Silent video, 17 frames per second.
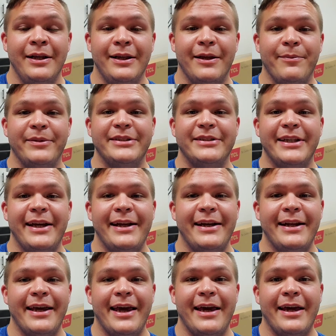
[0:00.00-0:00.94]
Let me say
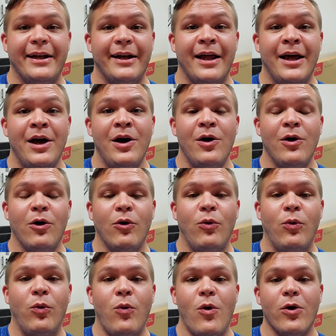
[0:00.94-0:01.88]
it again,
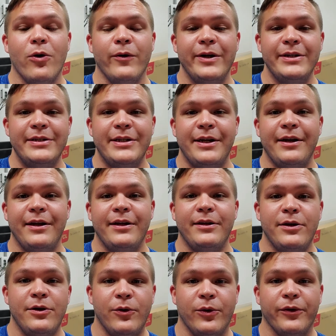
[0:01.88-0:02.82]

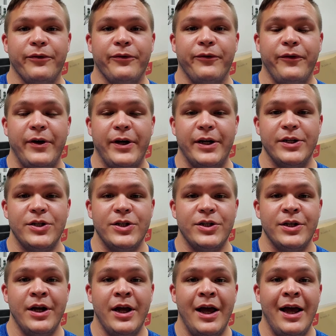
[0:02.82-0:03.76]
quarantine your fish.